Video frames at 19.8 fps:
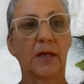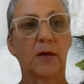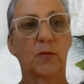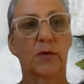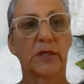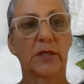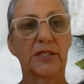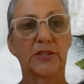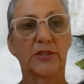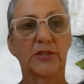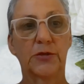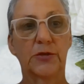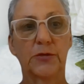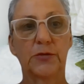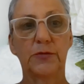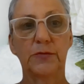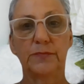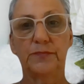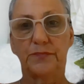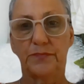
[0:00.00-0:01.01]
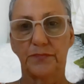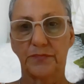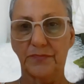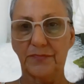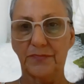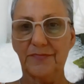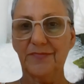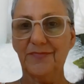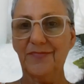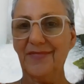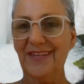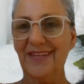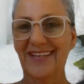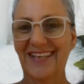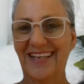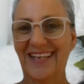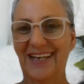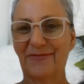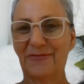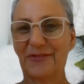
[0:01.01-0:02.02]
Week 2,
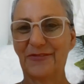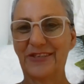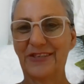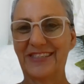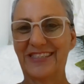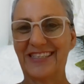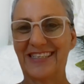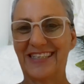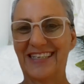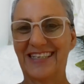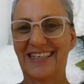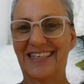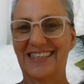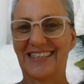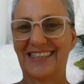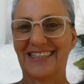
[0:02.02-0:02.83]
we're